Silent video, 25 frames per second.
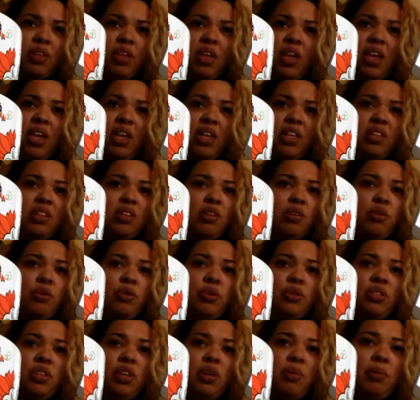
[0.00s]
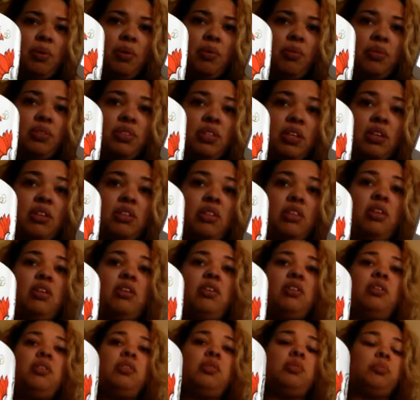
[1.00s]
And the whole time I was out
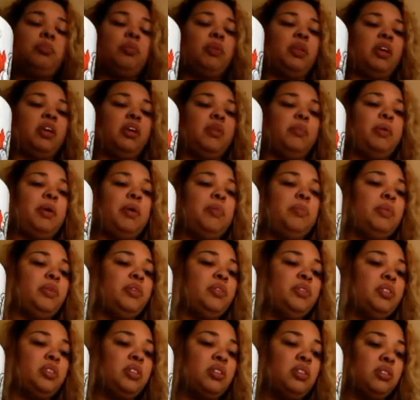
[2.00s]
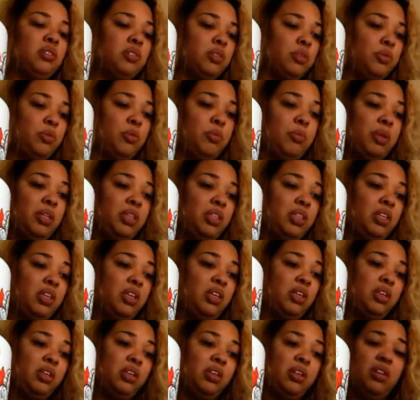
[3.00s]
there playing my music and doing my
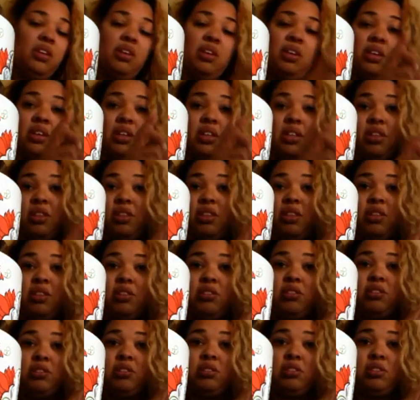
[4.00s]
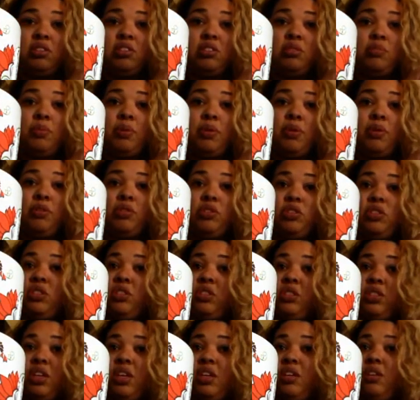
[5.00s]
thing, this bird
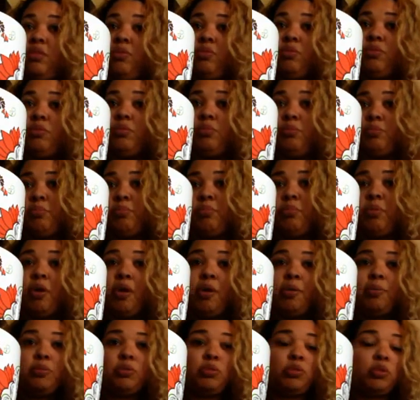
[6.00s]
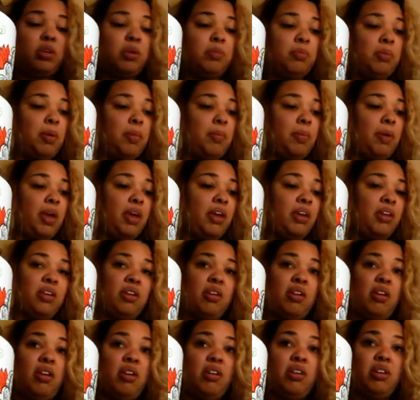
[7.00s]
just sat in a palm tree in my
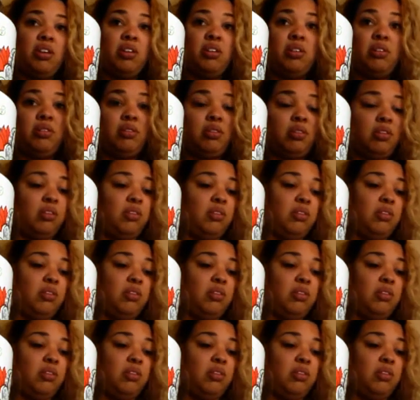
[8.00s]
backyard and